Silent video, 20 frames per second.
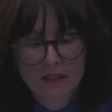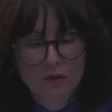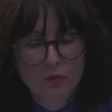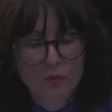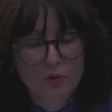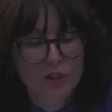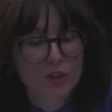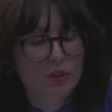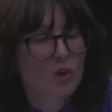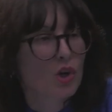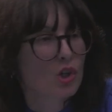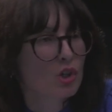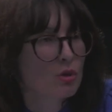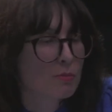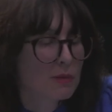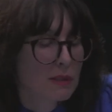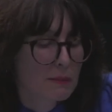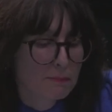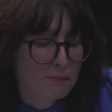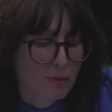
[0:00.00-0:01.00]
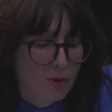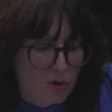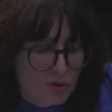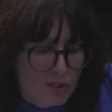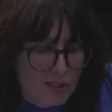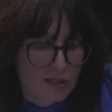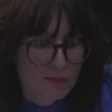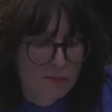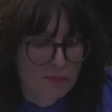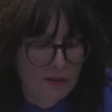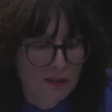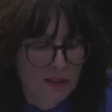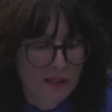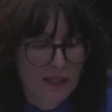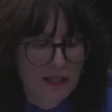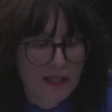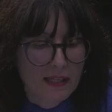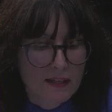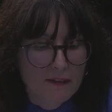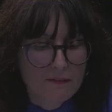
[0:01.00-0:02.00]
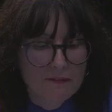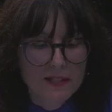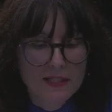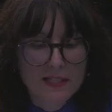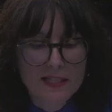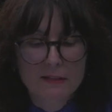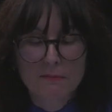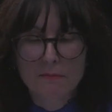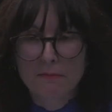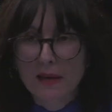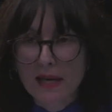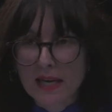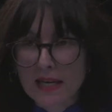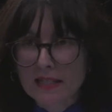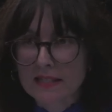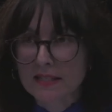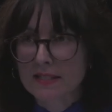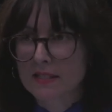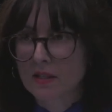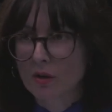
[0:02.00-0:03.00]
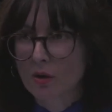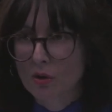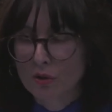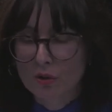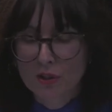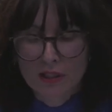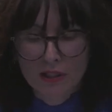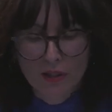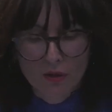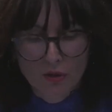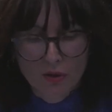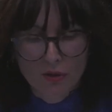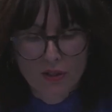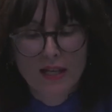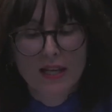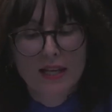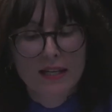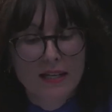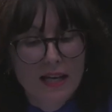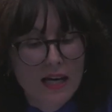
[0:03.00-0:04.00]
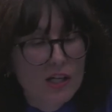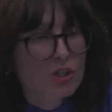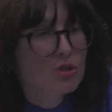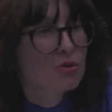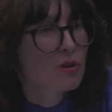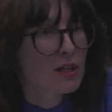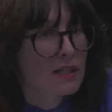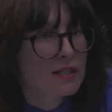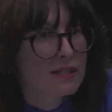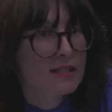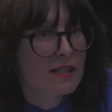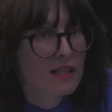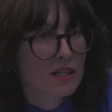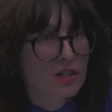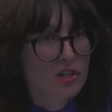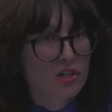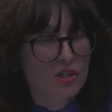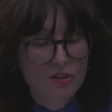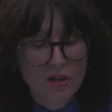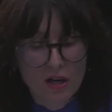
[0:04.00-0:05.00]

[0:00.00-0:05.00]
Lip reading: will not be possible if it is based only on naturalization